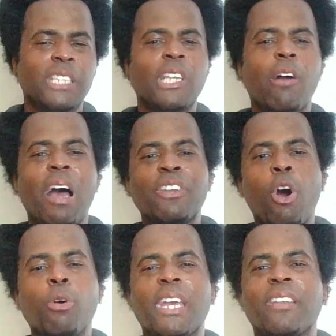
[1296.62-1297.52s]
That's how I
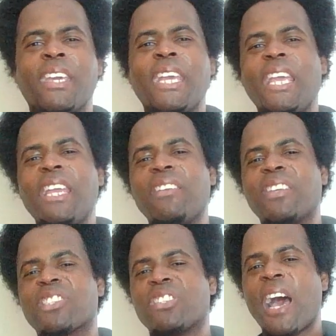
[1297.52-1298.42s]
know that he
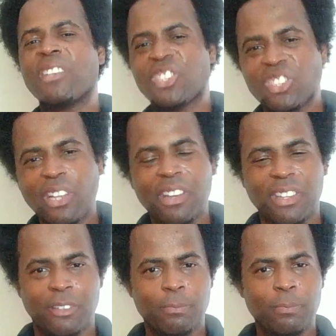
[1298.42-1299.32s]
does not
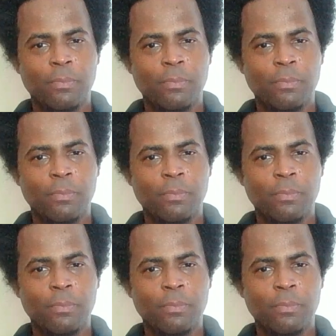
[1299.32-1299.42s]
study.